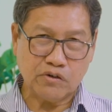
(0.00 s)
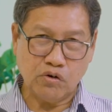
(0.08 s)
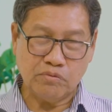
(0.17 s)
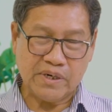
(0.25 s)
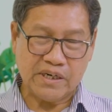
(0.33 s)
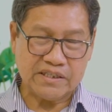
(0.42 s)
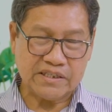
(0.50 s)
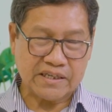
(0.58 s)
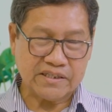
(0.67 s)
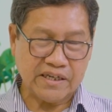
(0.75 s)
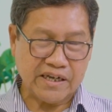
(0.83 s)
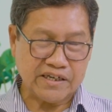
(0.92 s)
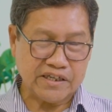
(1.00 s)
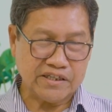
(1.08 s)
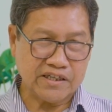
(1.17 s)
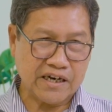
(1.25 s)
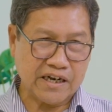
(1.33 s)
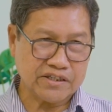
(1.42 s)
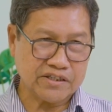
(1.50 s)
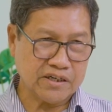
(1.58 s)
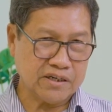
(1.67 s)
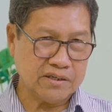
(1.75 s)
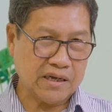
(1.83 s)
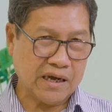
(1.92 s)
Global is actually an
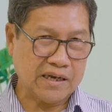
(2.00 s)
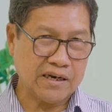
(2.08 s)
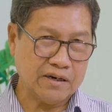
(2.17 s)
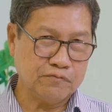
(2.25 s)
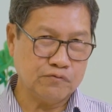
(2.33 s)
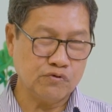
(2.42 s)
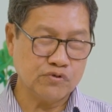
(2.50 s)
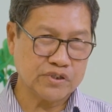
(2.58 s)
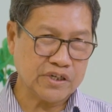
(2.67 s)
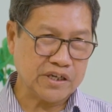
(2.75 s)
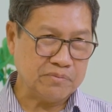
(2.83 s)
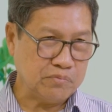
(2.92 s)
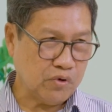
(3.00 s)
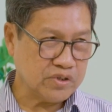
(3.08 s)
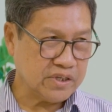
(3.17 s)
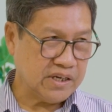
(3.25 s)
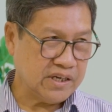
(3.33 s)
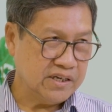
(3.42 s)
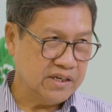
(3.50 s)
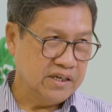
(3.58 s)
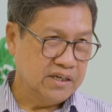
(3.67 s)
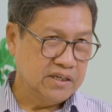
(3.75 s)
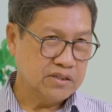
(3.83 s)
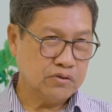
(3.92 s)
international halal food importer.
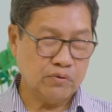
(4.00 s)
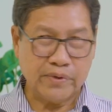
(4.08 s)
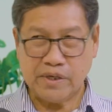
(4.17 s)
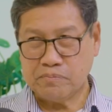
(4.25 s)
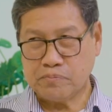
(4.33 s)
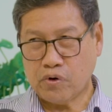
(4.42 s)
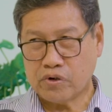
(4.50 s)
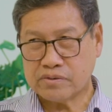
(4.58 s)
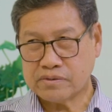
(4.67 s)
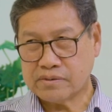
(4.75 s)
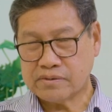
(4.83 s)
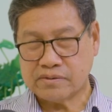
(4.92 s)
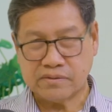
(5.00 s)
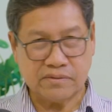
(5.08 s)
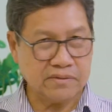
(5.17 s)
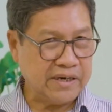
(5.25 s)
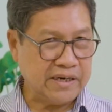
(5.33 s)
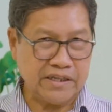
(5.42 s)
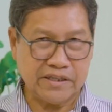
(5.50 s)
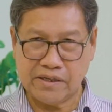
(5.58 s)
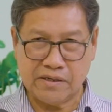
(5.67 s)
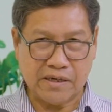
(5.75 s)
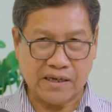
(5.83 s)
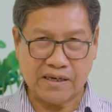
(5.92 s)
So we import
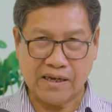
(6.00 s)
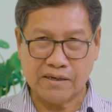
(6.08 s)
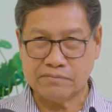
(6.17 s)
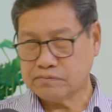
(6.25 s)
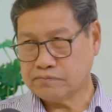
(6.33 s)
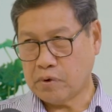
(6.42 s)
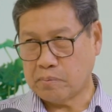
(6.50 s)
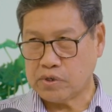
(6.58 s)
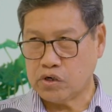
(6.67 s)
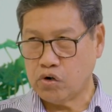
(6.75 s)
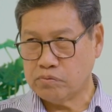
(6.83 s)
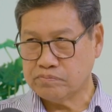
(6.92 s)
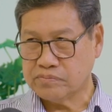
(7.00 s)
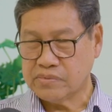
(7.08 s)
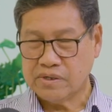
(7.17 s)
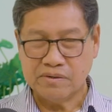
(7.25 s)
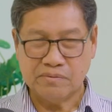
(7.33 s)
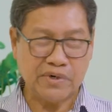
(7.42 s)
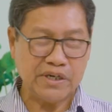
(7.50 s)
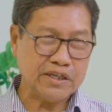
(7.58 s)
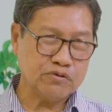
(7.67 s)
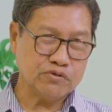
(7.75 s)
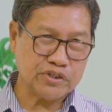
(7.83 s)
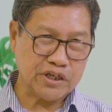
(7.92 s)
anything halal from the globe, bring
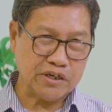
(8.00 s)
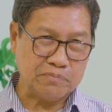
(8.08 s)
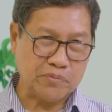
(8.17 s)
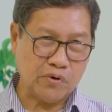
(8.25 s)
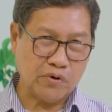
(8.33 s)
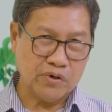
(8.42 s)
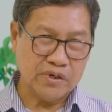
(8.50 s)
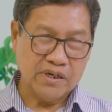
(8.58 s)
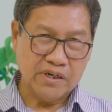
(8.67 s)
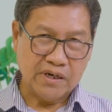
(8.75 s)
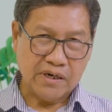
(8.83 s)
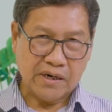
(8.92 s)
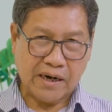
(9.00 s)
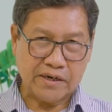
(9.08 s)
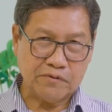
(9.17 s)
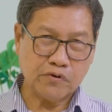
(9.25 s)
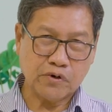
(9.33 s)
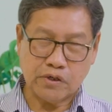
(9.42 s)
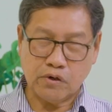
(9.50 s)
it to Singapore, either for the